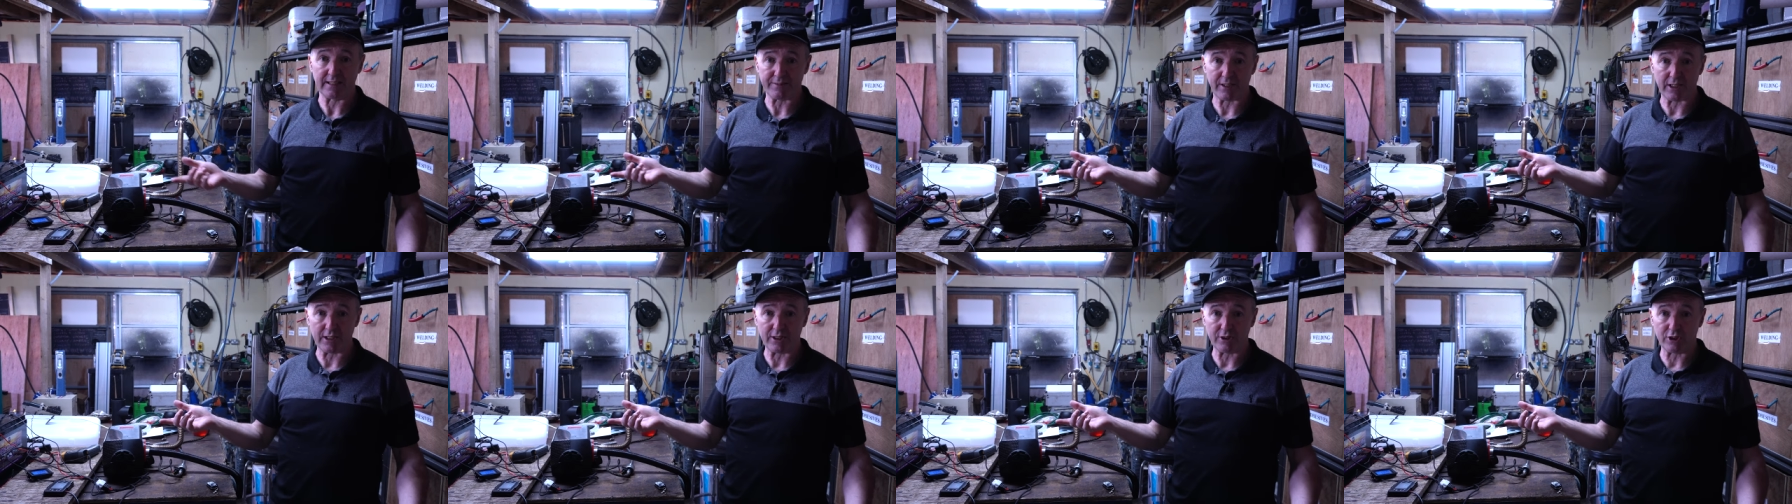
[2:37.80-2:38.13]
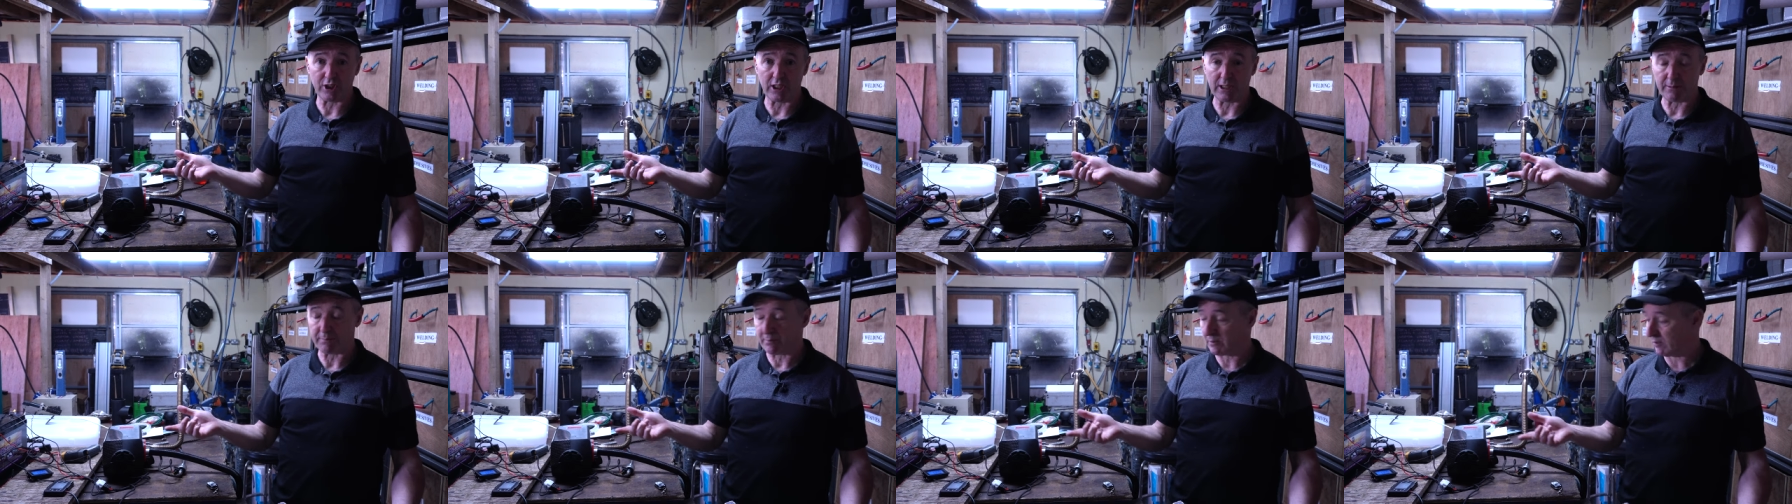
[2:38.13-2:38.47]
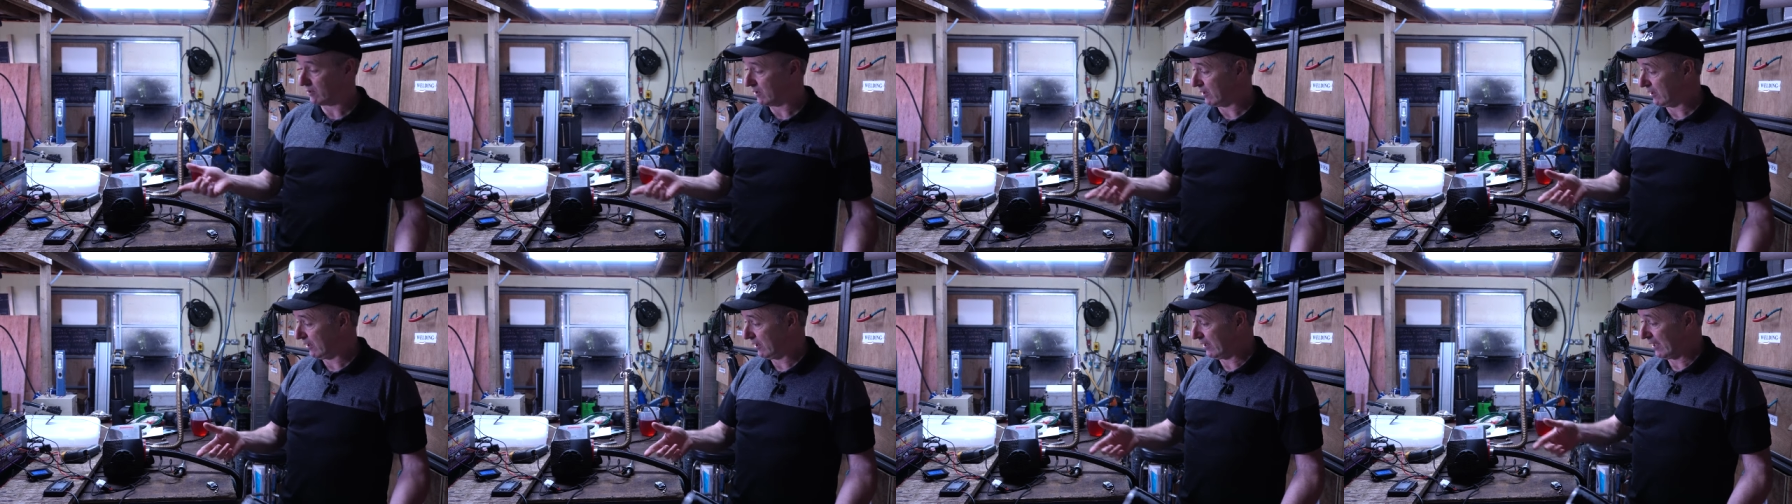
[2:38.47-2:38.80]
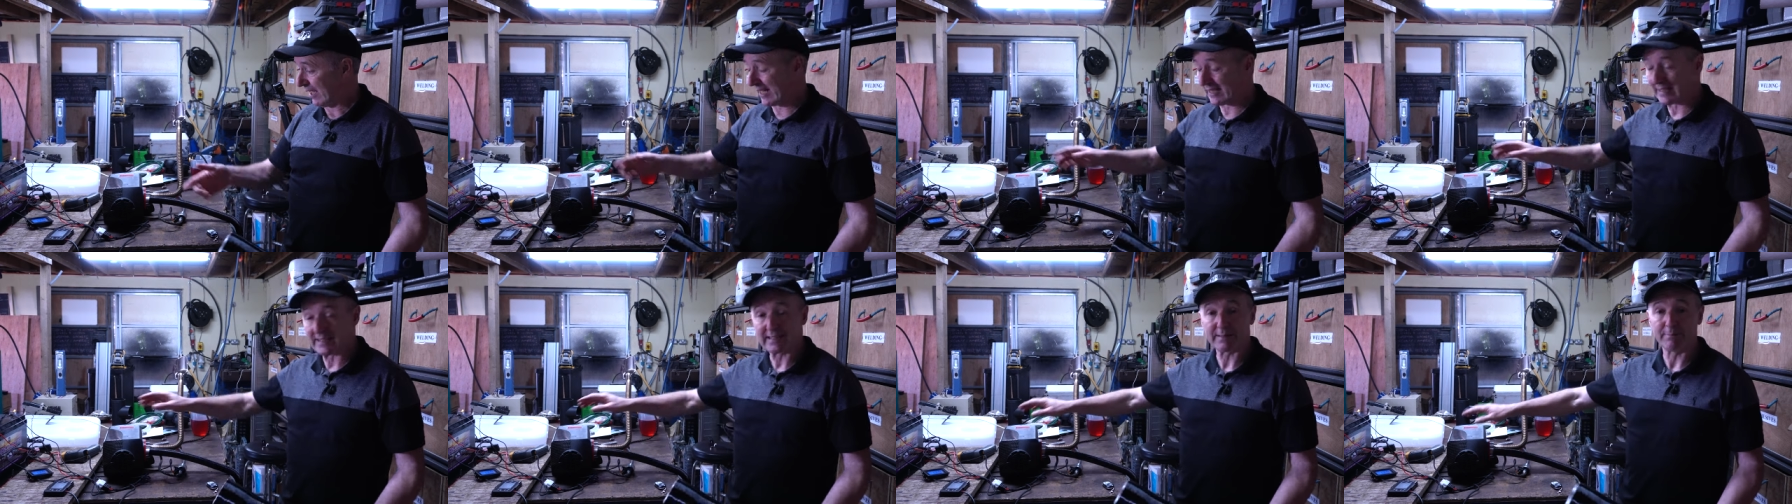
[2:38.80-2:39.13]
is very cheap.
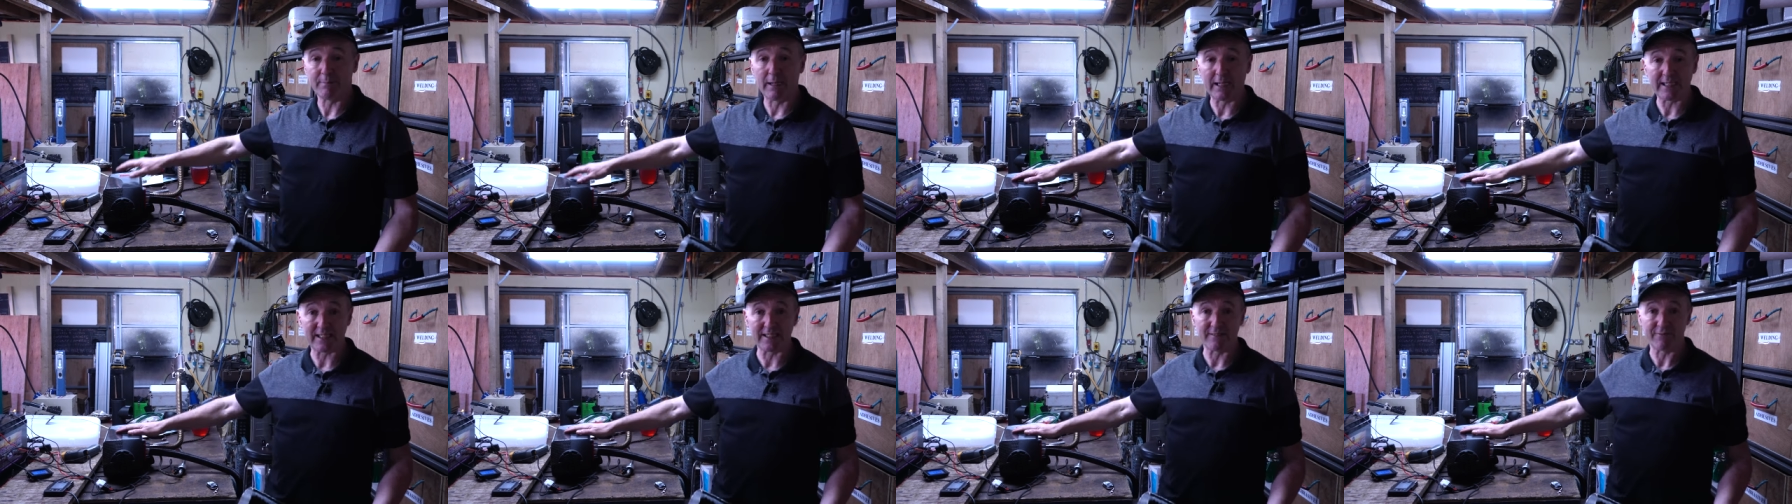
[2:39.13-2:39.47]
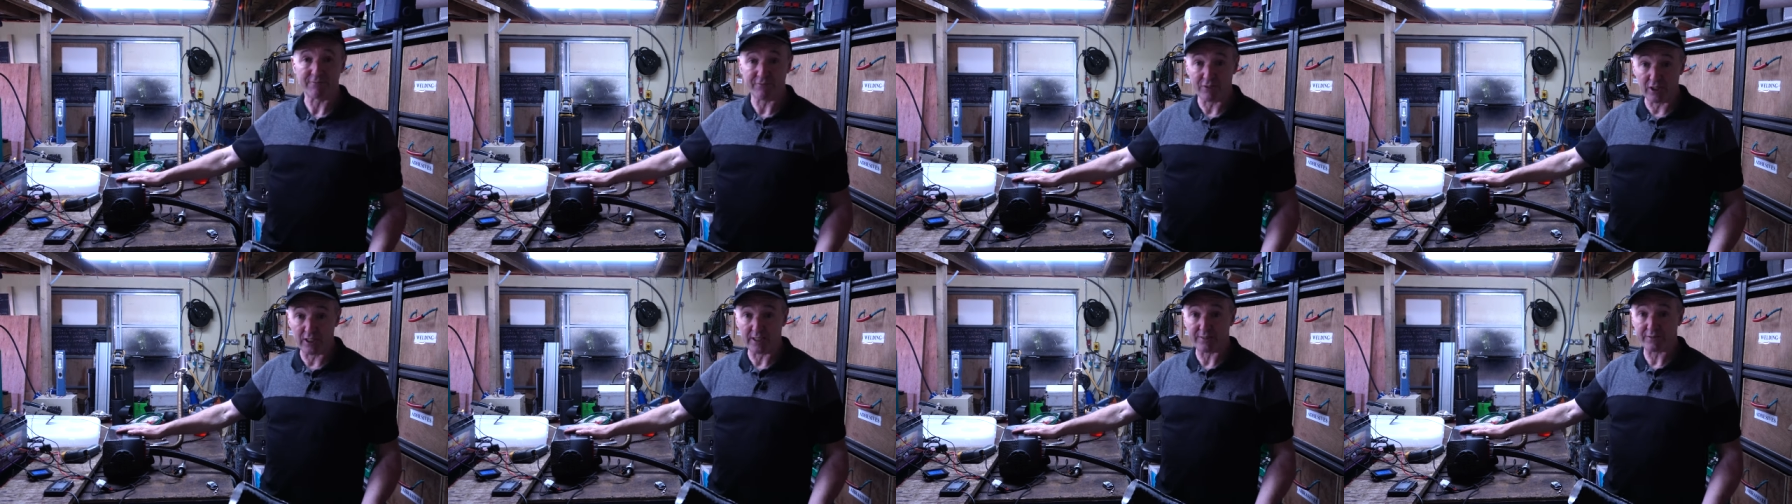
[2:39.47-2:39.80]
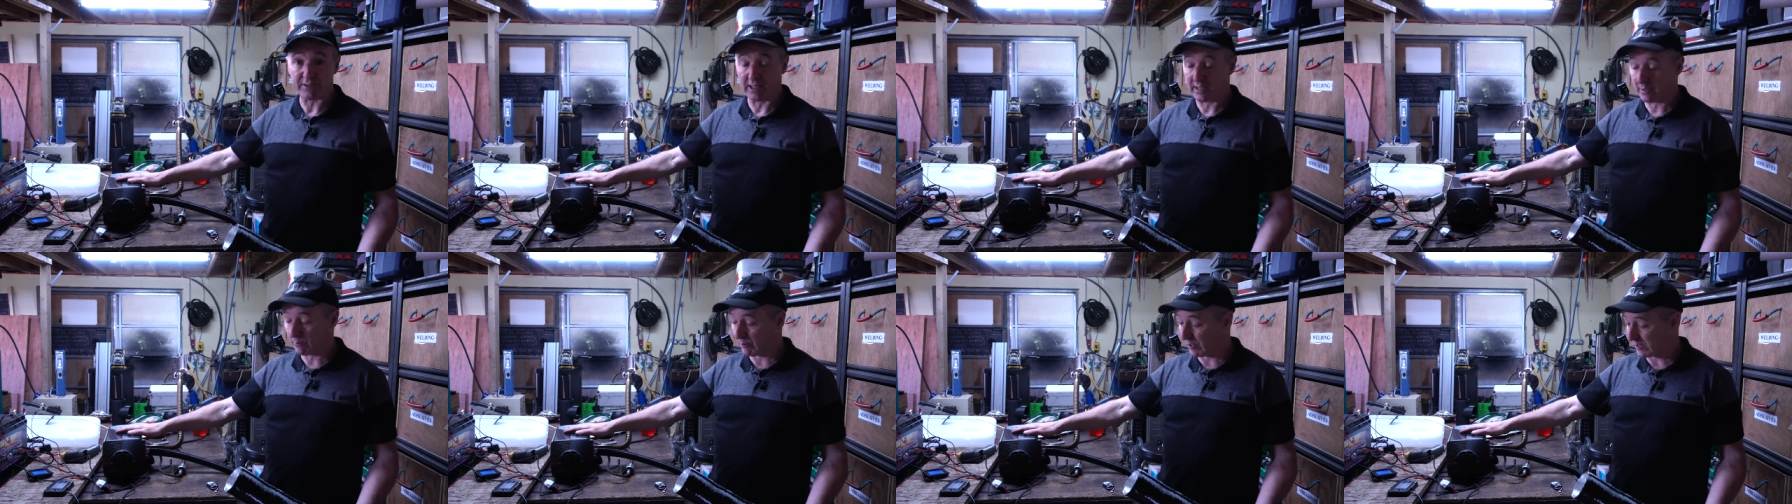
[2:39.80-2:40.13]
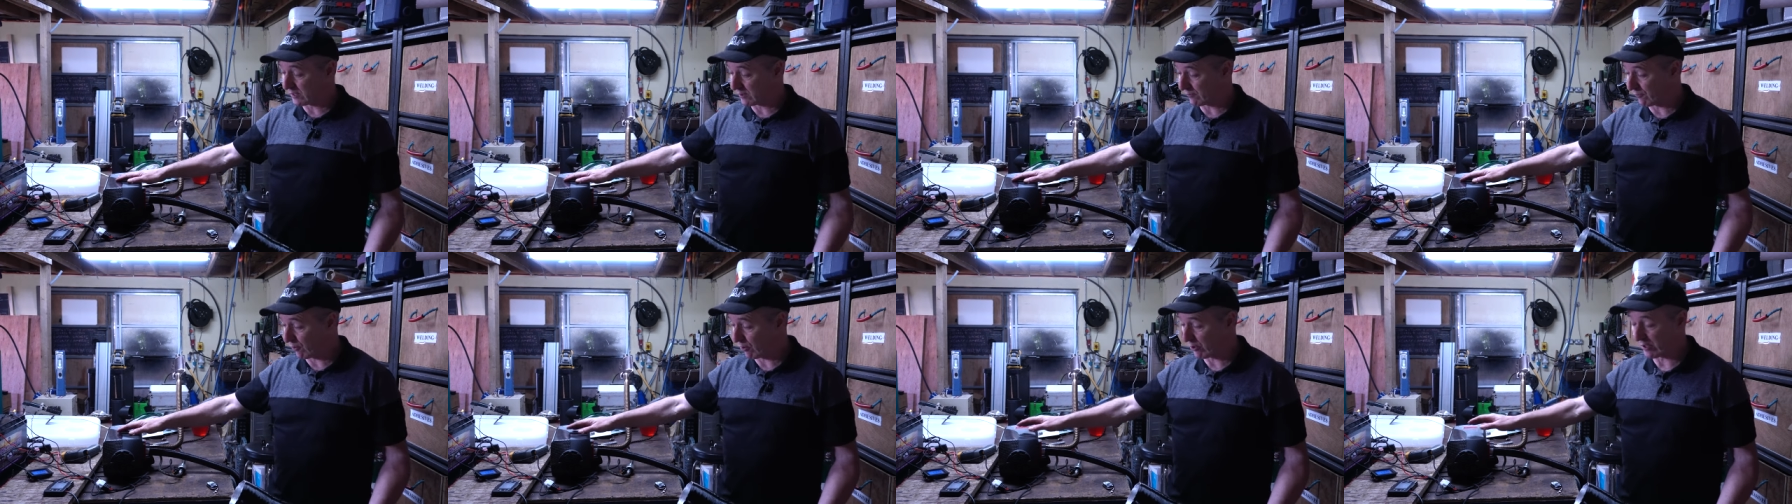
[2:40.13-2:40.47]
And it's making five
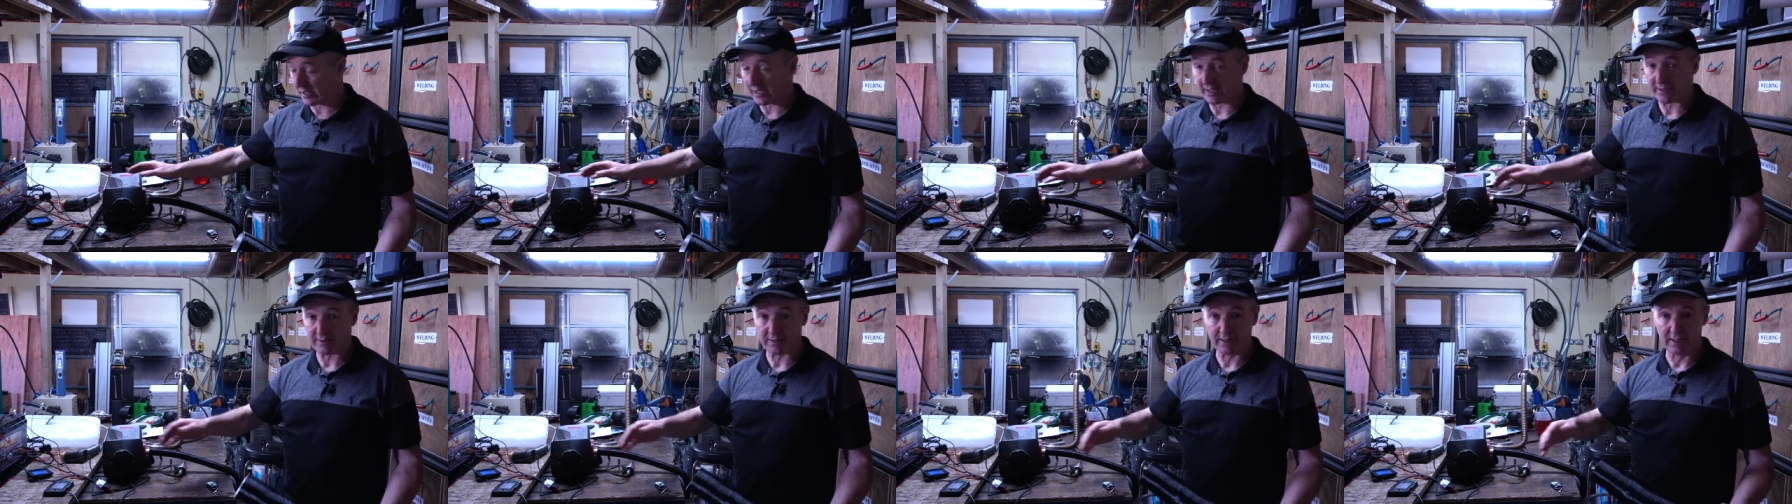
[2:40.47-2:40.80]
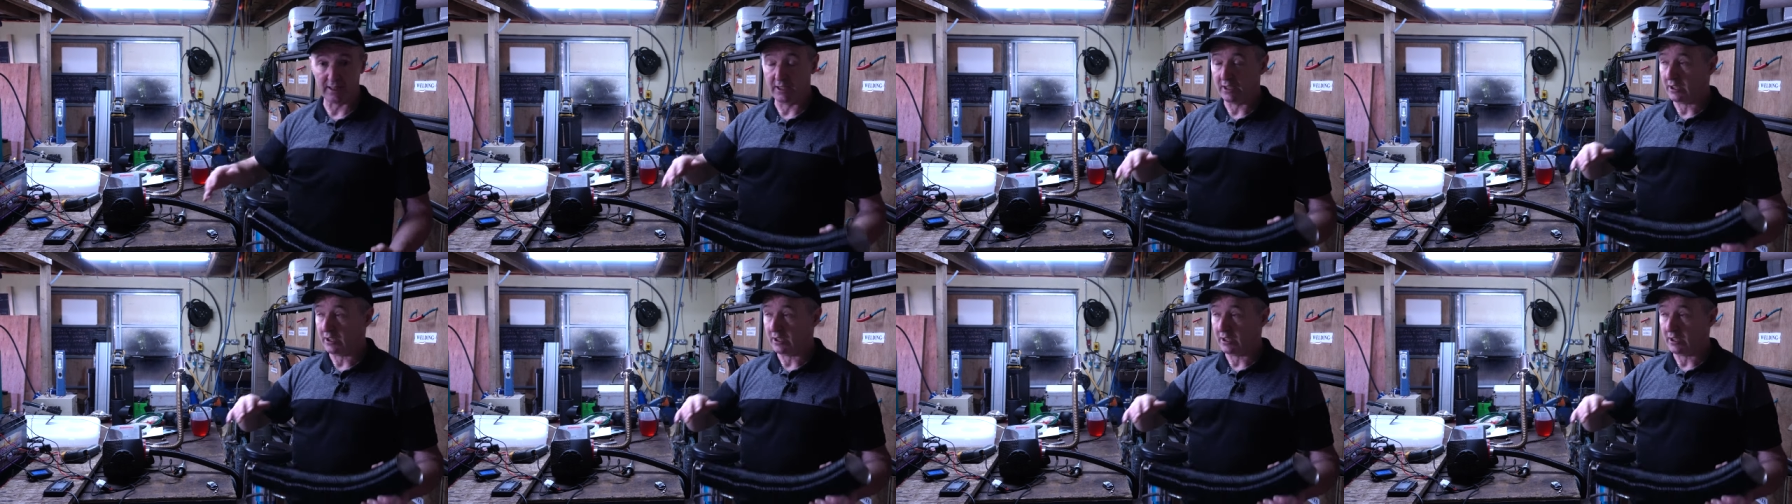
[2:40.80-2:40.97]
kilowatts for that.